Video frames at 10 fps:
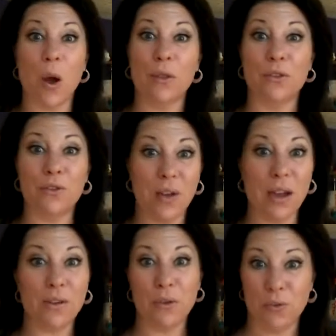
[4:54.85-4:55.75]
on the
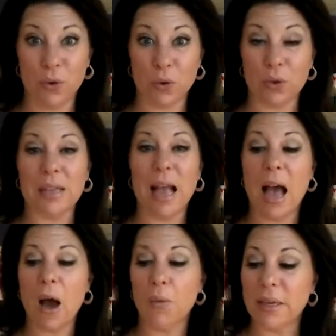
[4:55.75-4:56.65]
very first
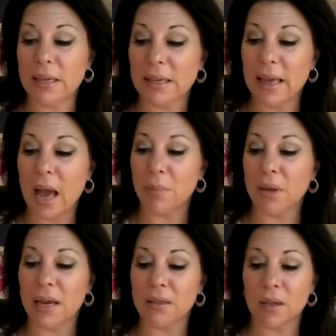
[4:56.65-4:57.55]
how we can
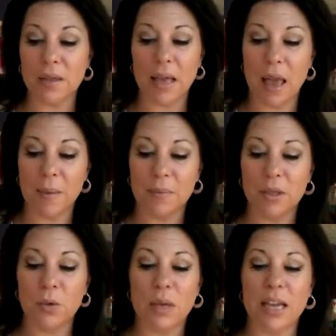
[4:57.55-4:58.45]
capitalize them
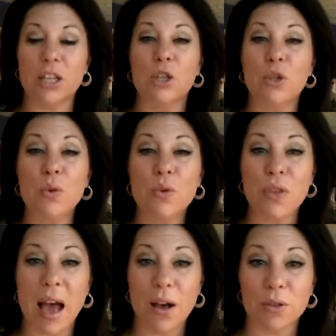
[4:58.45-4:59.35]
to get two
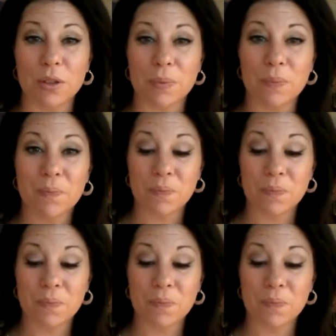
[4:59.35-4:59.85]
thousand